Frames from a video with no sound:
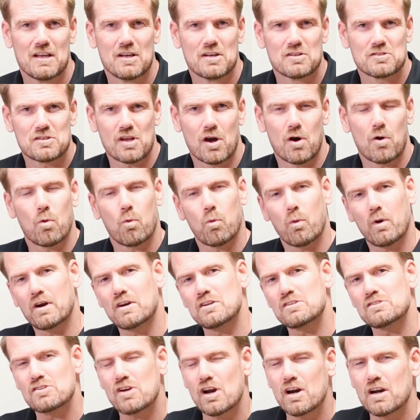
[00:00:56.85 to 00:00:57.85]
So we're
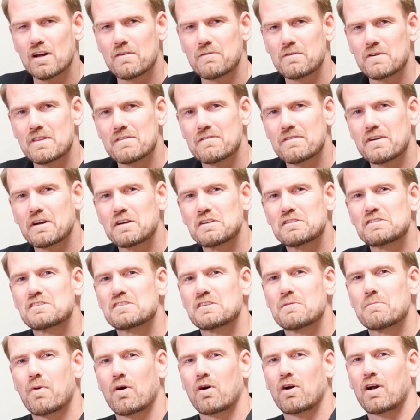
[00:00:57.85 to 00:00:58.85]
going to start off with a very
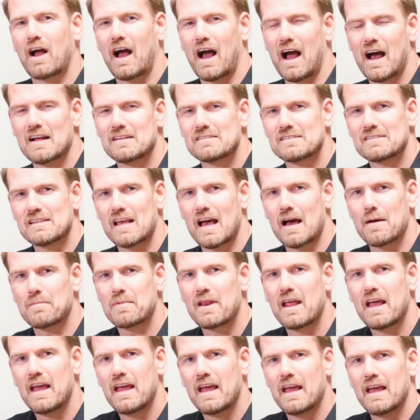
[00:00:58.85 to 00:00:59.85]
simple concept,
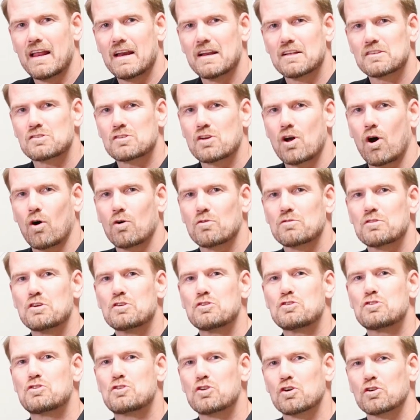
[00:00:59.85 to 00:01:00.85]
and it's called the
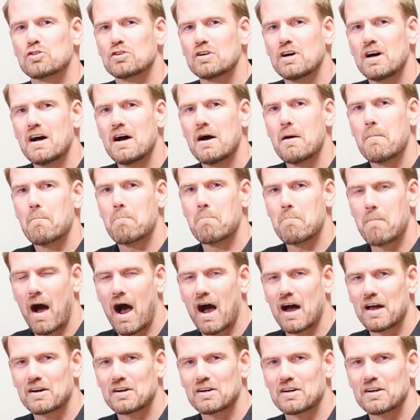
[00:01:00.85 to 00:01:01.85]
Dura
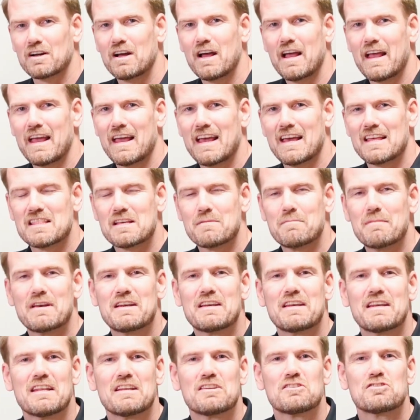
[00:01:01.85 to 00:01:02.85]
Mater in the
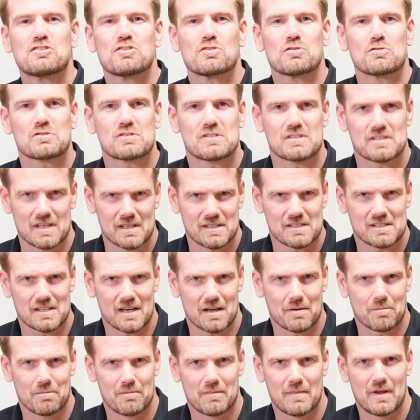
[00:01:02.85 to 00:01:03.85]
meningeal system.